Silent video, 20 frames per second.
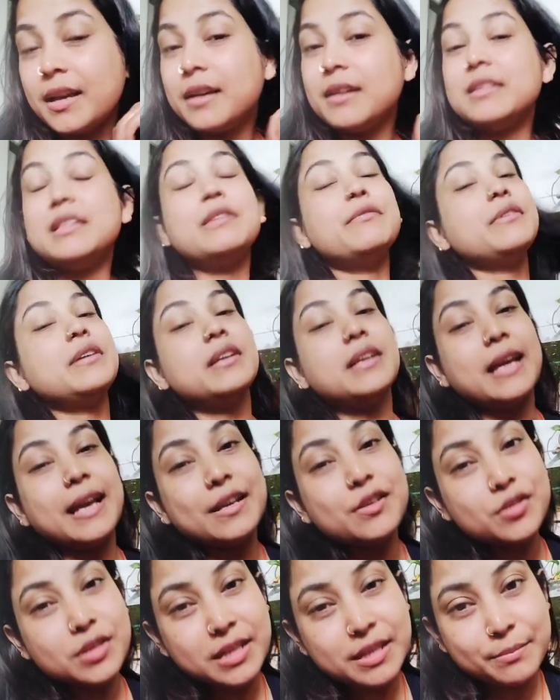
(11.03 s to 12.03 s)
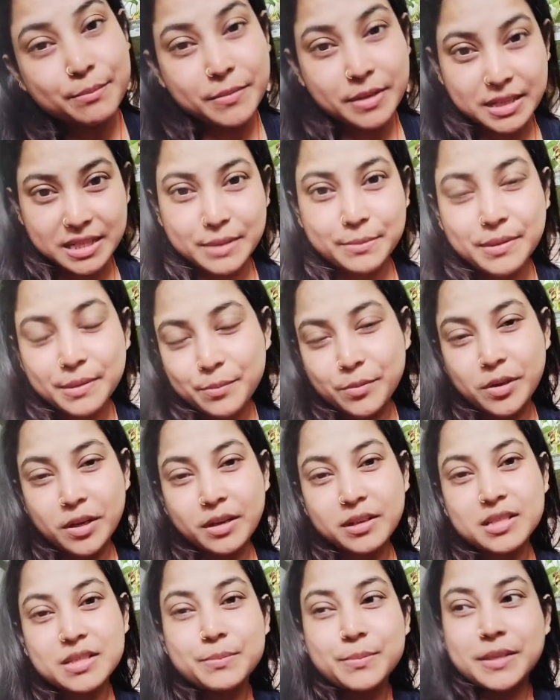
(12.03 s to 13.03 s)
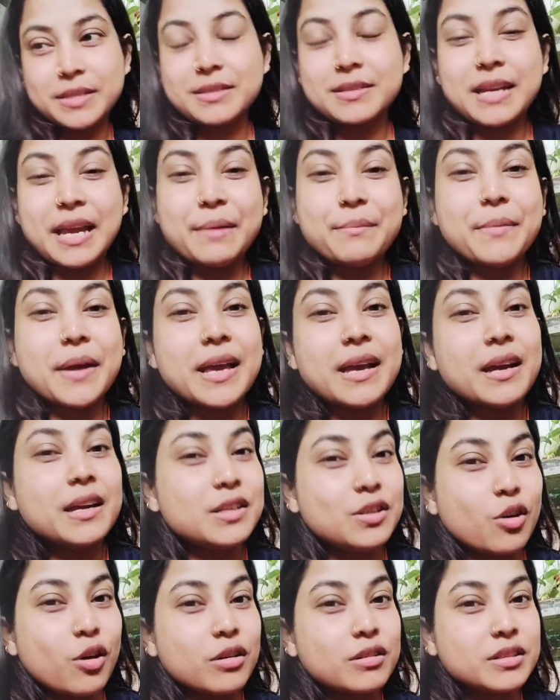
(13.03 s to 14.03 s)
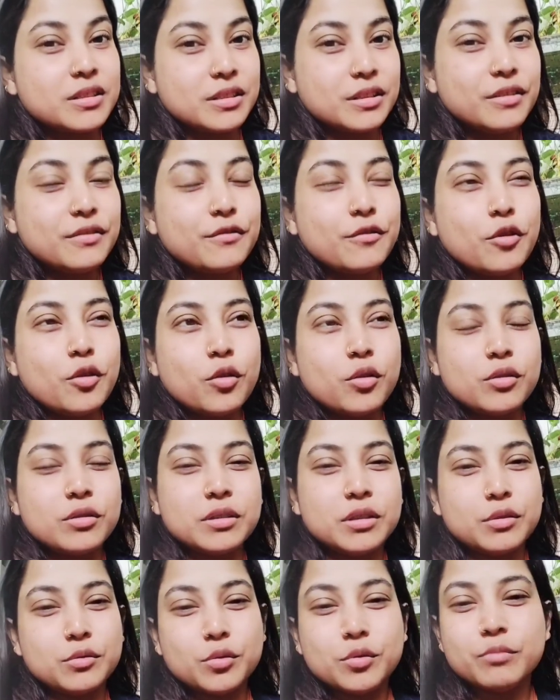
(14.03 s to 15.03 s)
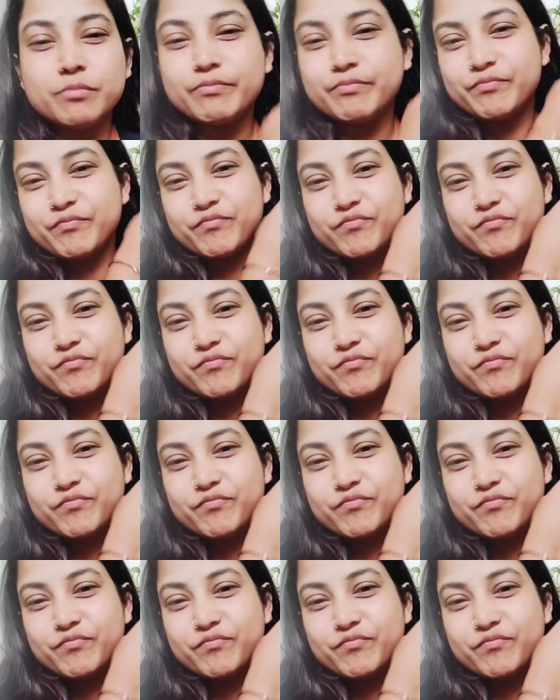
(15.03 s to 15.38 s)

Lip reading: There were actually multiple products prescribed by a doctor for, you know,